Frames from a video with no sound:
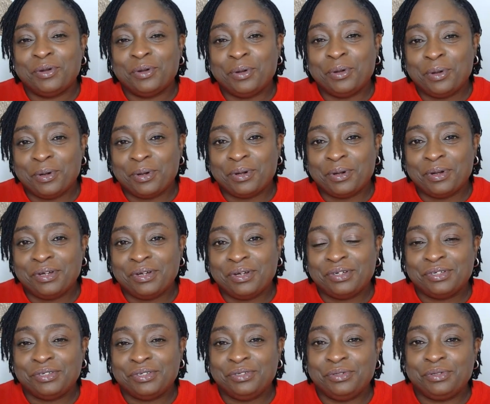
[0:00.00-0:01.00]
Or
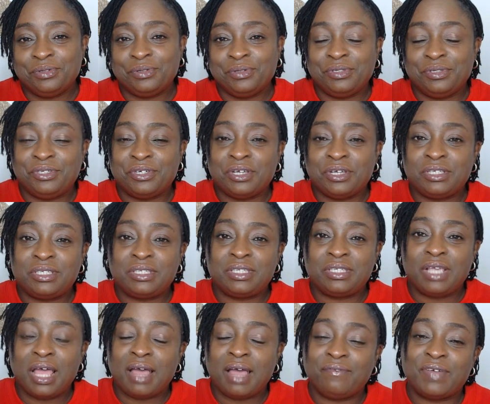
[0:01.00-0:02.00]
you could
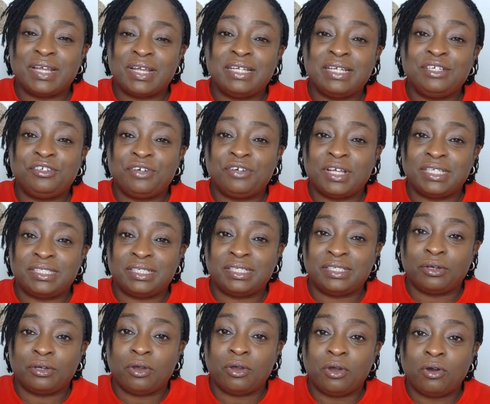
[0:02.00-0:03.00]
just have an interest in
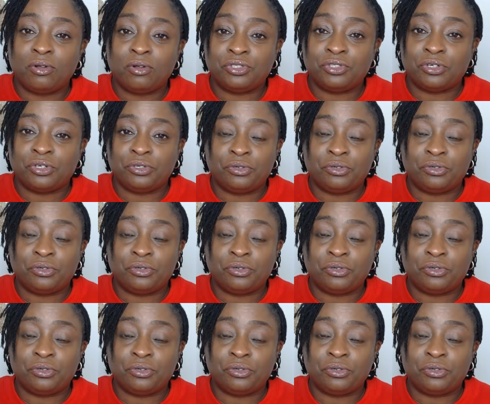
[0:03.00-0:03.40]
the culture.